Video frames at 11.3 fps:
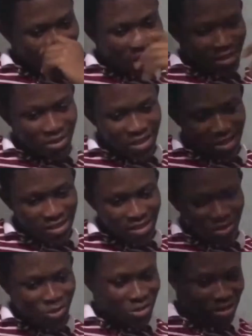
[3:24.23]
It was
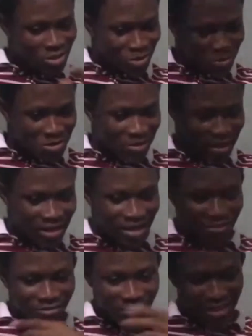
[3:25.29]
actually introduced to me
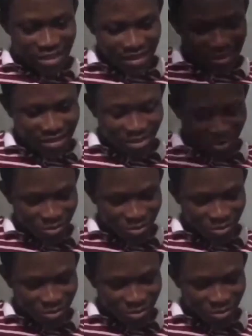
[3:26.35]
by a friend.